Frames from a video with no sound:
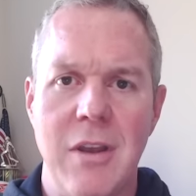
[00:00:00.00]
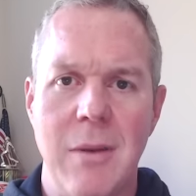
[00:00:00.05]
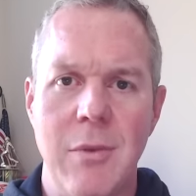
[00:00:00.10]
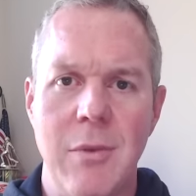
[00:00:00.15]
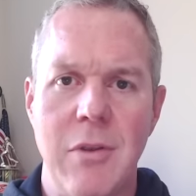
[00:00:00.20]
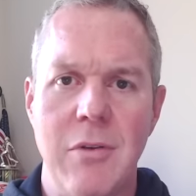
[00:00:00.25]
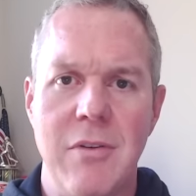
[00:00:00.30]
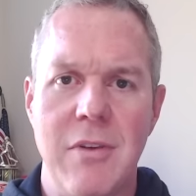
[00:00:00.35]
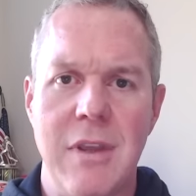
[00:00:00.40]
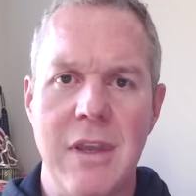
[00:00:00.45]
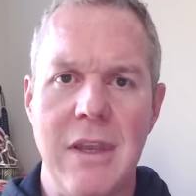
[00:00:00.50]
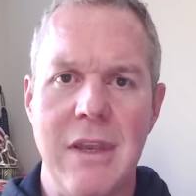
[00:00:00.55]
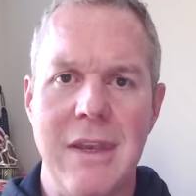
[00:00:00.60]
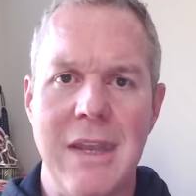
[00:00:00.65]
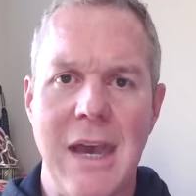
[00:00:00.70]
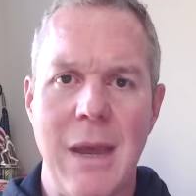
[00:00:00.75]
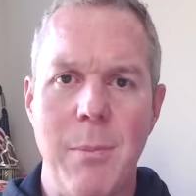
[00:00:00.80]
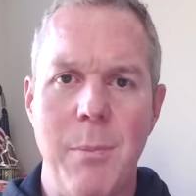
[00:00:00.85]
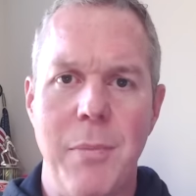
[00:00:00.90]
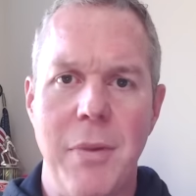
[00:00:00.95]
w t
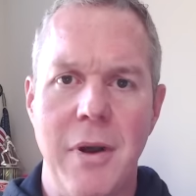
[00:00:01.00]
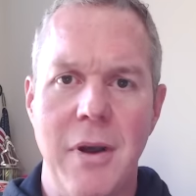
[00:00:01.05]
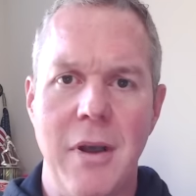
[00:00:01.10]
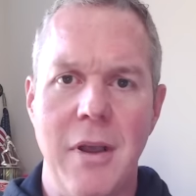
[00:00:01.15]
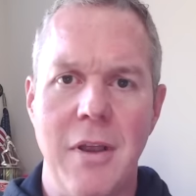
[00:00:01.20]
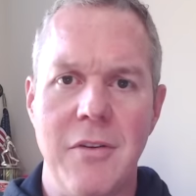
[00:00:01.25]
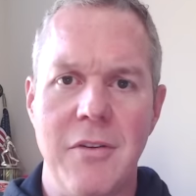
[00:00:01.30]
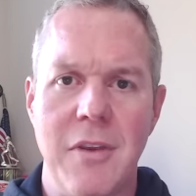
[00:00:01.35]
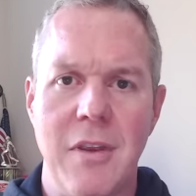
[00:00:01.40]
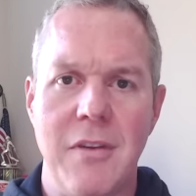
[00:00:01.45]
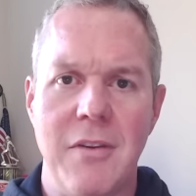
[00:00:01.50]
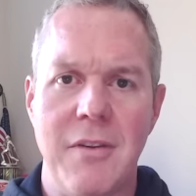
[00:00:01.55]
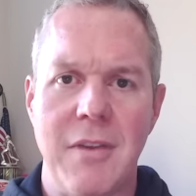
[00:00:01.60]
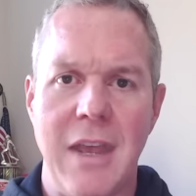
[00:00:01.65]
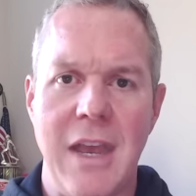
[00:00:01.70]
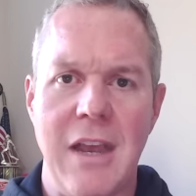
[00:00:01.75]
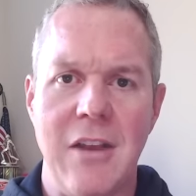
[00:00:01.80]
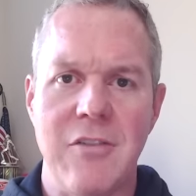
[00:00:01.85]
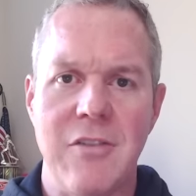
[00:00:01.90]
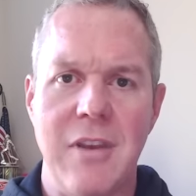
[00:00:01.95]
dot buzz
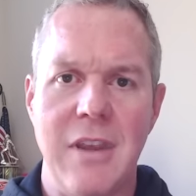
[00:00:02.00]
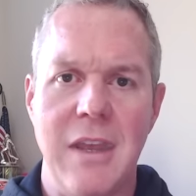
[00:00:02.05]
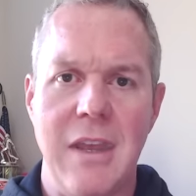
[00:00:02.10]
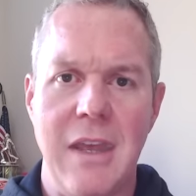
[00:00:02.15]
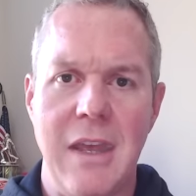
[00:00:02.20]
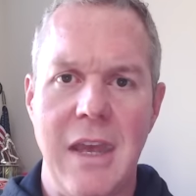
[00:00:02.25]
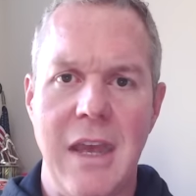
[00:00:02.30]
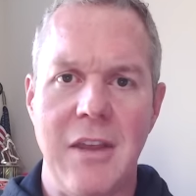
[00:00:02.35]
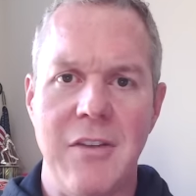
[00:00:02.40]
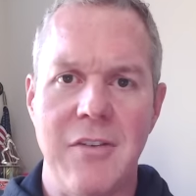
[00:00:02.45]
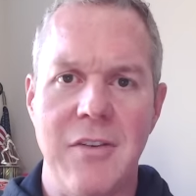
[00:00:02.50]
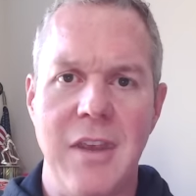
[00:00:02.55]
slash S